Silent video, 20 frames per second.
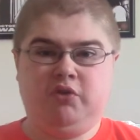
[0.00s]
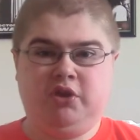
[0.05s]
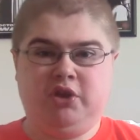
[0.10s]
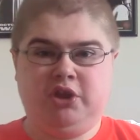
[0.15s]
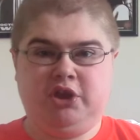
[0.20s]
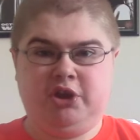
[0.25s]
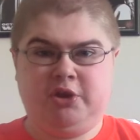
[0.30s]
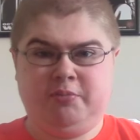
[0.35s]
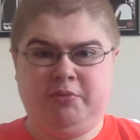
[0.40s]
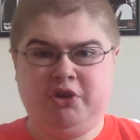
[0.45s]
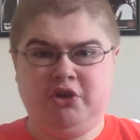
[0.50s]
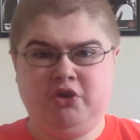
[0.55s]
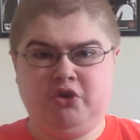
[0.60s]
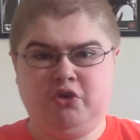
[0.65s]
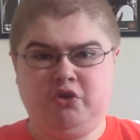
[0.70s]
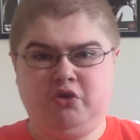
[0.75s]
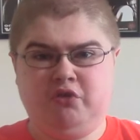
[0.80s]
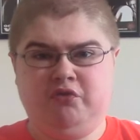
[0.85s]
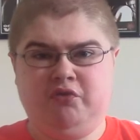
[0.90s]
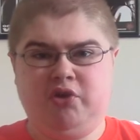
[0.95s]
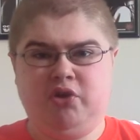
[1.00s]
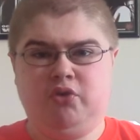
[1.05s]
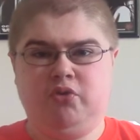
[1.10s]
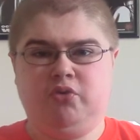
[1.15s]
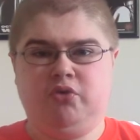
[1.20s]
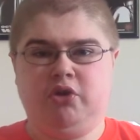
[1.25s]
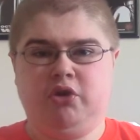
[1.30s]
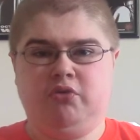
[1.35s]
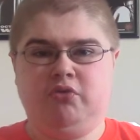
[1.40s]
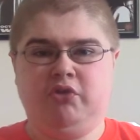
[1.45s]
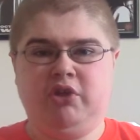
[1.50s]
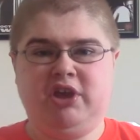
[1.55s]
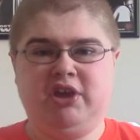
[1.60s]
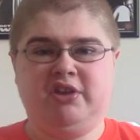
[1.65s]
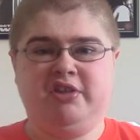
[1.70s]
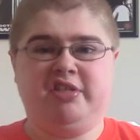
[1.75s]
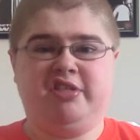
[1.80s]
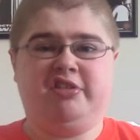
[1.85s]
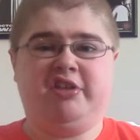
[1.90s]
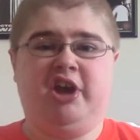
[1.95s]
I'm here to review their
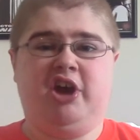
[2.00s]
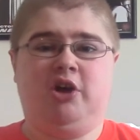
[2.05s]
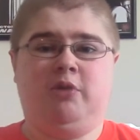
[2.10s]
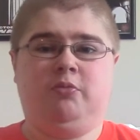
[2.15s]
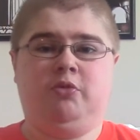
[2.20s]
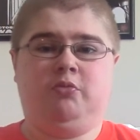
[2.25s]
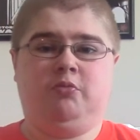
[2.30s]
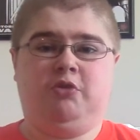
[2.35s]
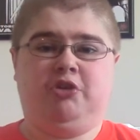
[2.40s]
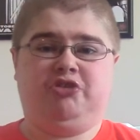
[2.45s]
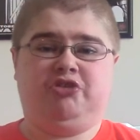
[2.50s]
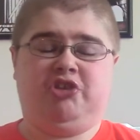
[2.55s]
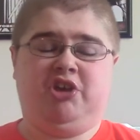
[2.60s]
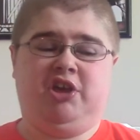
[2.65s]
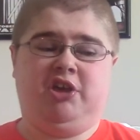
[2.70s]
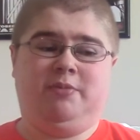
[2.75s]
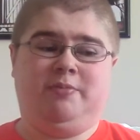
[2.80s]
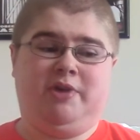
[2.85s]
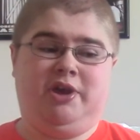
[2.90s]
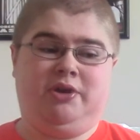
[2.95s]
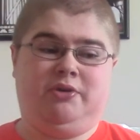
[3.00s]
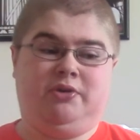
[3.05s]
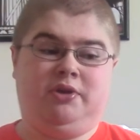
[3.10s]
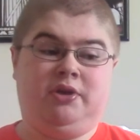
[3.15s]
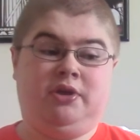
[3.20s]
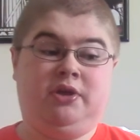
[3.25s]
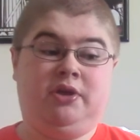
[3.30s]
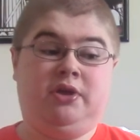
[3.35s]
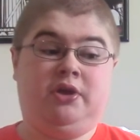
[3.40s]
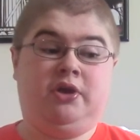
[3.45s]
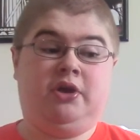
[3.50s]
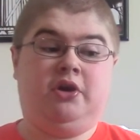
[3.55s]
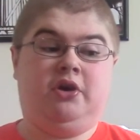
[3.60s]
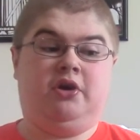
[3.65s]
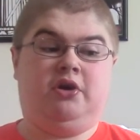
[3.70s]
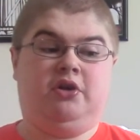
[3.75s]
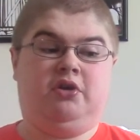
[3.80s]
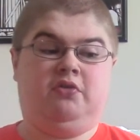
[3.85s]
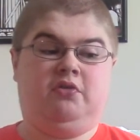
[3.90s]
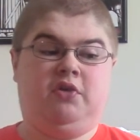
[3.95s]
latest album, which came out
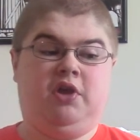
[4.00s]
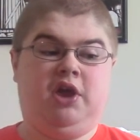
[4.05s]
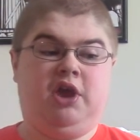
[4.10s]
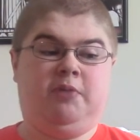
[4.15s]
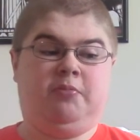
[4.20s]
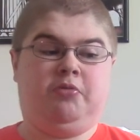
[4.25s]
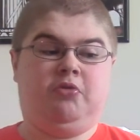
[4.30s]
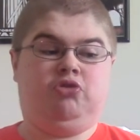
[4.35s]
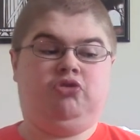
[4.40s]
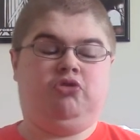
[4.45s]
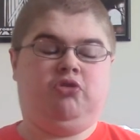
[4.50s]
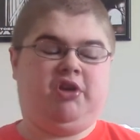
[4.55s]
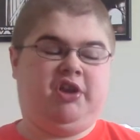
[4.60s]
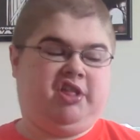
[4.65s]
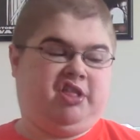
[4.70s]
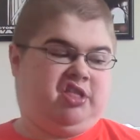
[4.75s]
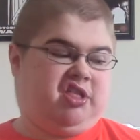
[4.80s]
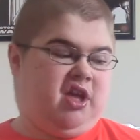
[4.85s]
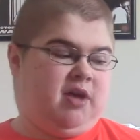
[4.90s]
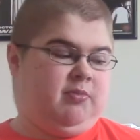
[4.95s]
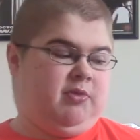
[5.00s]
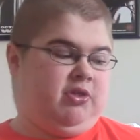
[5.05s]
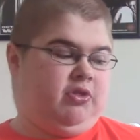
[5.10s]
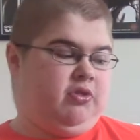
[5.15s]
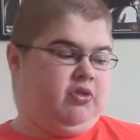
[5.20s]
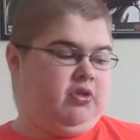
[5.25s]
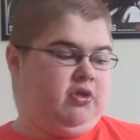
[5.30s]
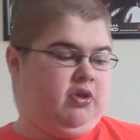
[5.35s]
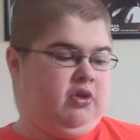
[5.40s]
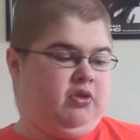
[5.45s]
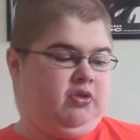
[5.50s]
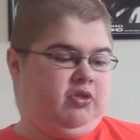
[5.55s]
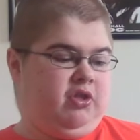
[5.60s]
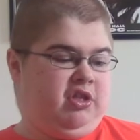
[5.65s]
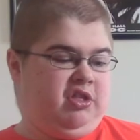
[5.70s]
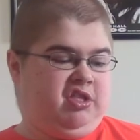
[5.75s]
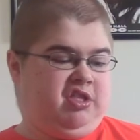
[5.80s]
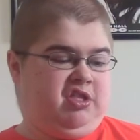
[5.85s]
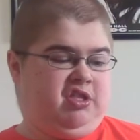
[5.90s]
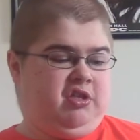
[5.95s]
on April 27th
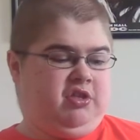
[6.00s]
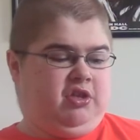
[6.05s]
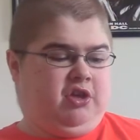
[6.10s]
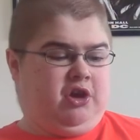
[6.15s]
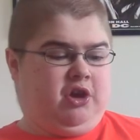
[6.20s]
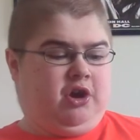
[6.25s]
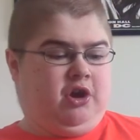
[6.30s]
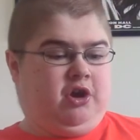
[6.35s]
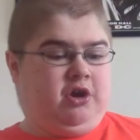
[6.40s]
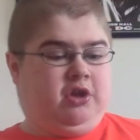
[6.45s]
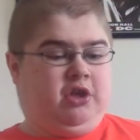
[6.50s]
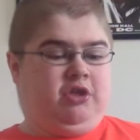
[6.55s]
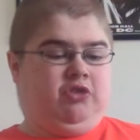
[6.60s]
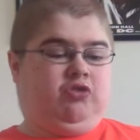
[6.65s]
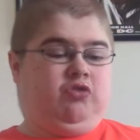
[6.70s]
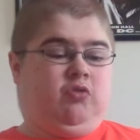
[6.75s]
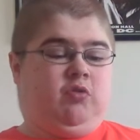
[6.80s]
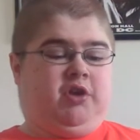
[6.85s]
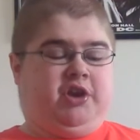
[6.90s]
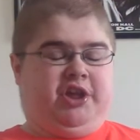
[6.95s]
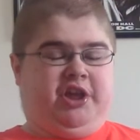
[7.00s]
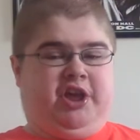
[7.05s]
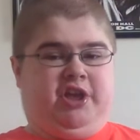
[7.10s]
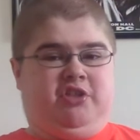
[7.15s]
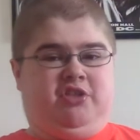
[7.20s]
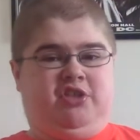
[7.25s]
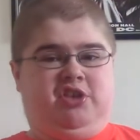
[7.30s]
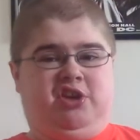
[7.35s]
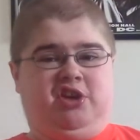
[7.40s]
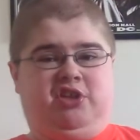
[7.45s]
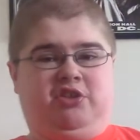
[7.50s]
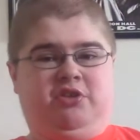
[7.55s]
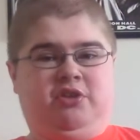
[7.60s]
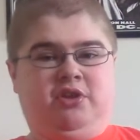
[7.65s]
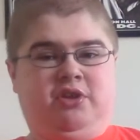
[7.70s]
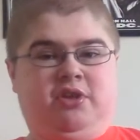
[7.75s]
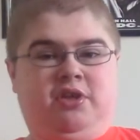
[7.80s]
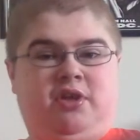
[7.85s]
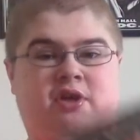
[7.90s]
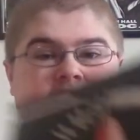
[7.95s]
this year in 2018.
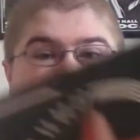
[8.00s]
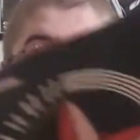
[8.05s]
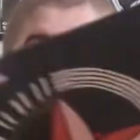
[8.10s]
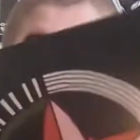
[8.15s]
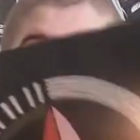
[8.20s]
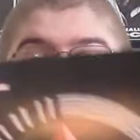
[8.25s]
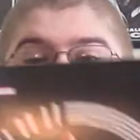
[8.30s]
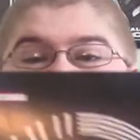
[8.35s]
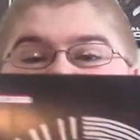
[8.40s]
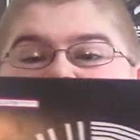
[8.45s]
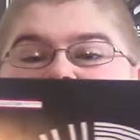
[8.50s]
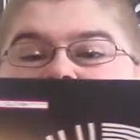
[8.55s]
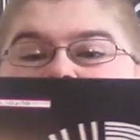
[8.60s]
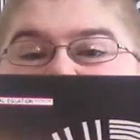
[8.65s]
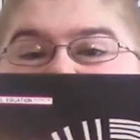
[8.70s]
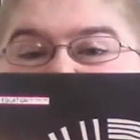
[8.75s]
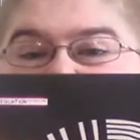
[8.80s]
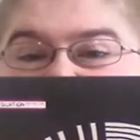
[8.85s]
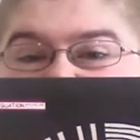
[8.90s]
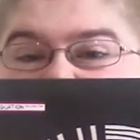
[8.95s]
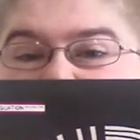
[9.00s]
And the album is